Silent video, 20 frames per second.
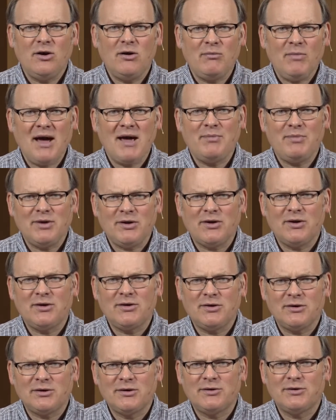know, it might be
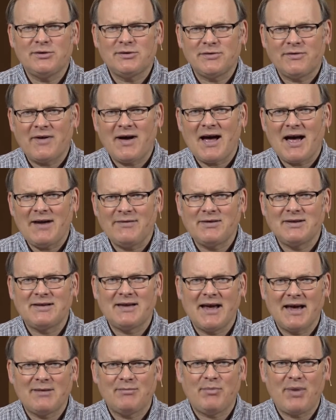good to lose 5 to
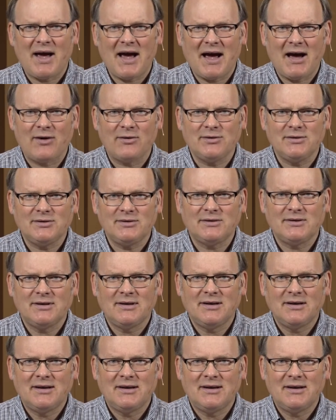10 pounds.